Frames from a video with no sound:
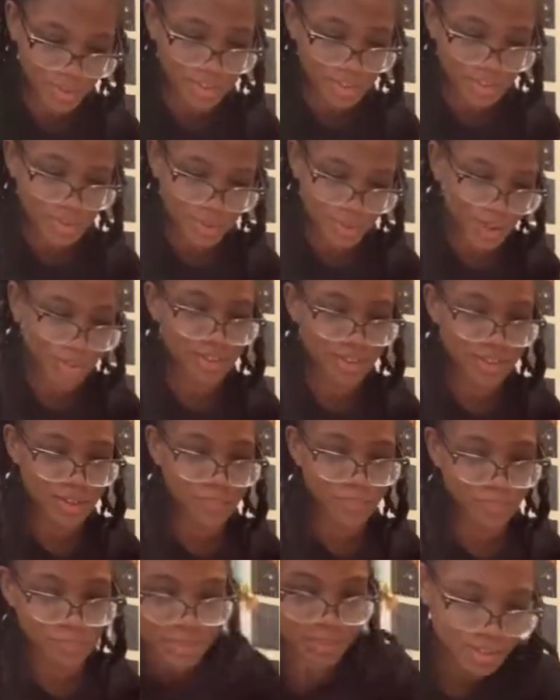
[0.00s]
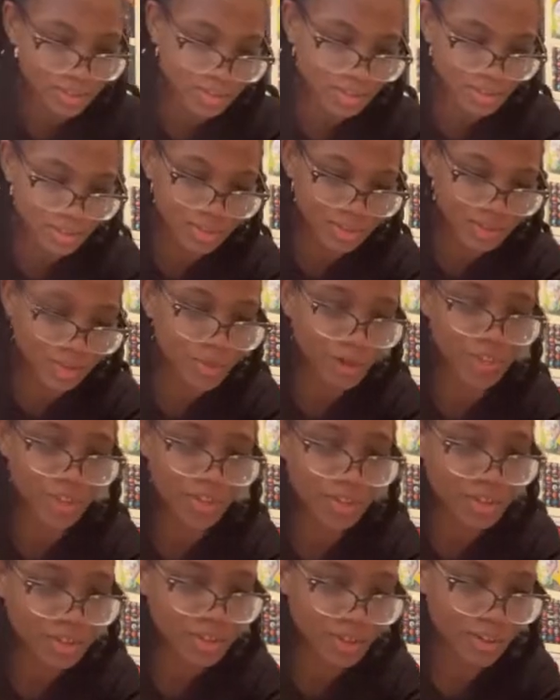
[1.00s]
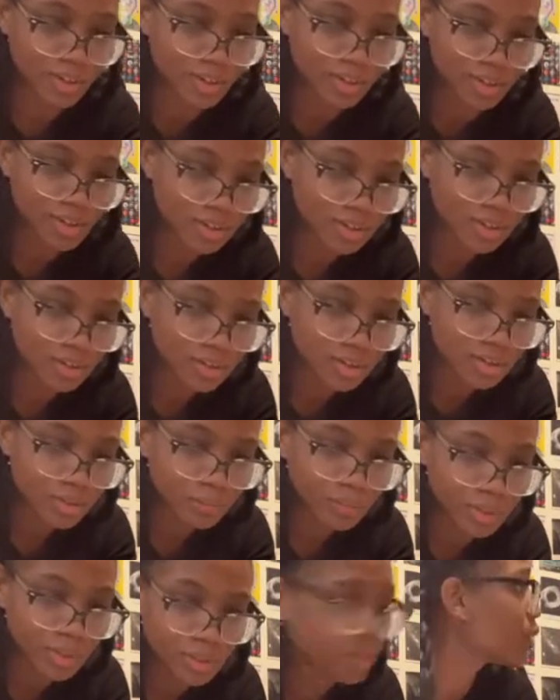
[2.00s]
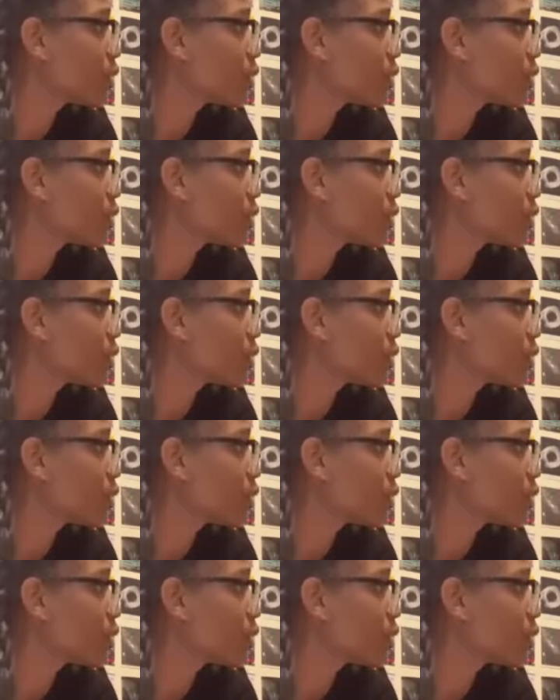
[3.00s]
I put it like in the inside of the frame, not on the back of it, but in that